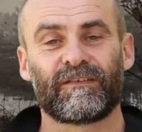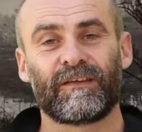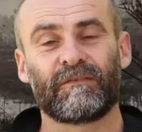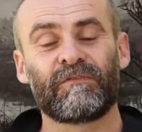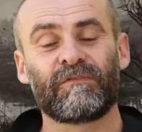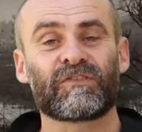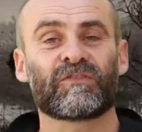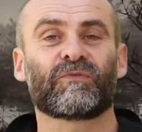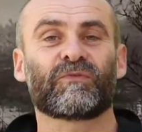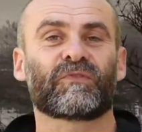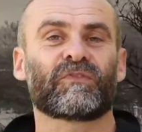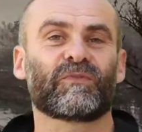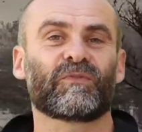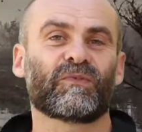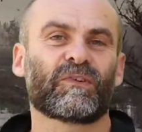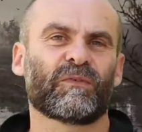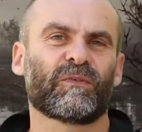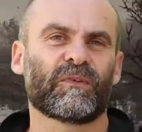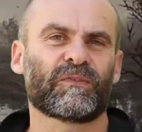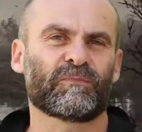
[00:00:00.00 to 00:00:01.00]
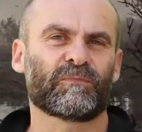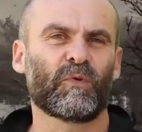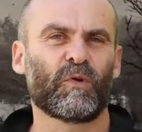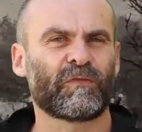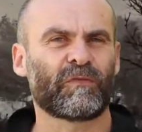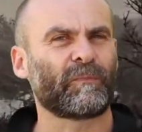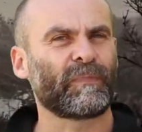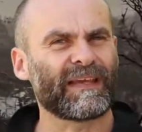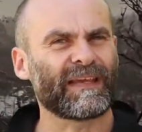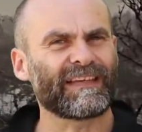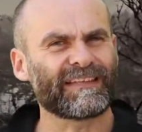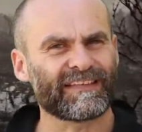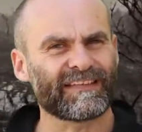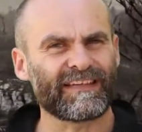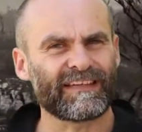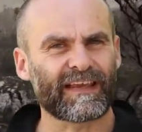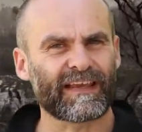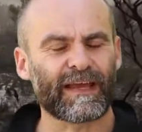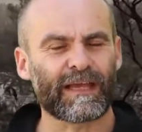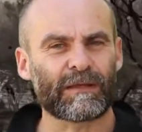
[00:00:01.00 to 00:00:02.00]
the original Stalker was more of a
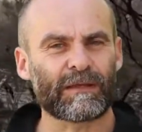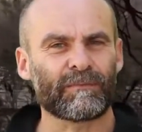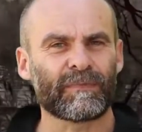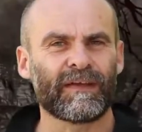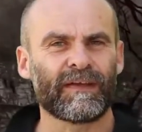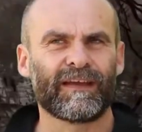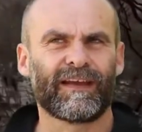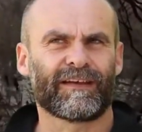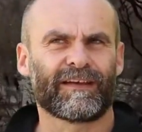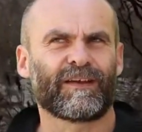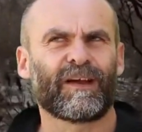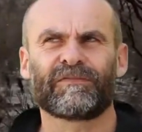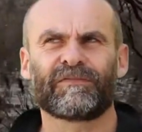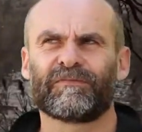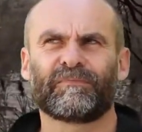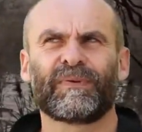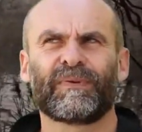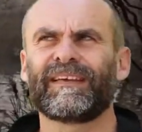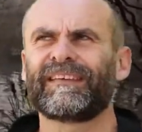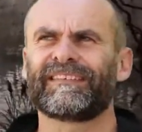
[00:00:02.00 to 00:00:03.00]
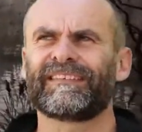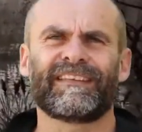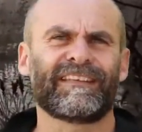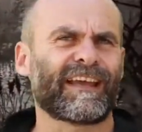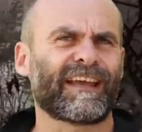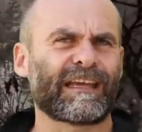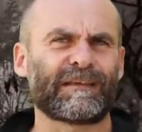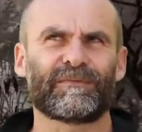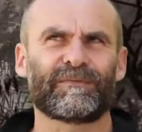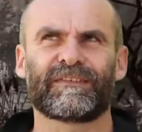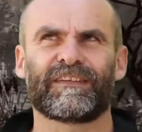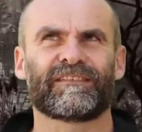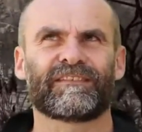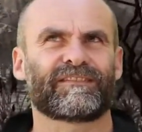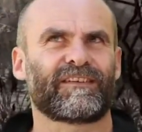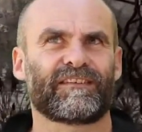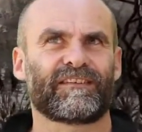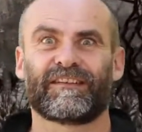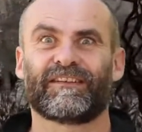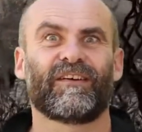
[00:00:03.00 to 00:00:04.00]
PC game, and I've been PC games
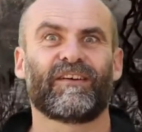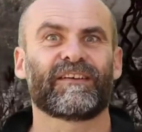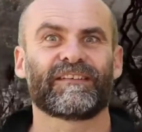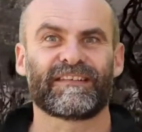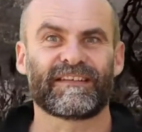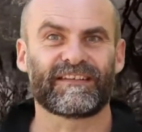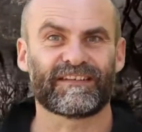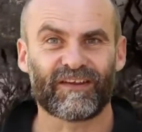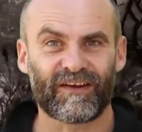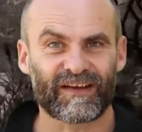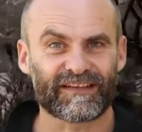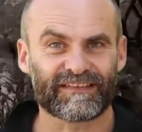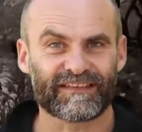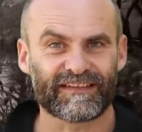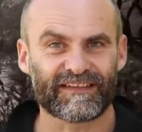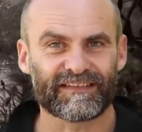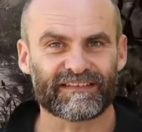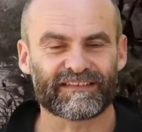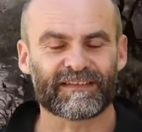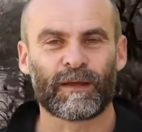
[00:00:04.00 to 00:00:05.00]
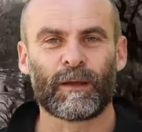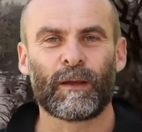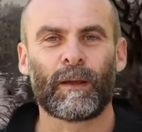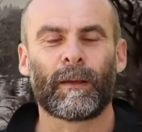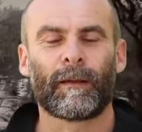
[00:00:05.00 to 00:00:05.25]
since like the 1990s.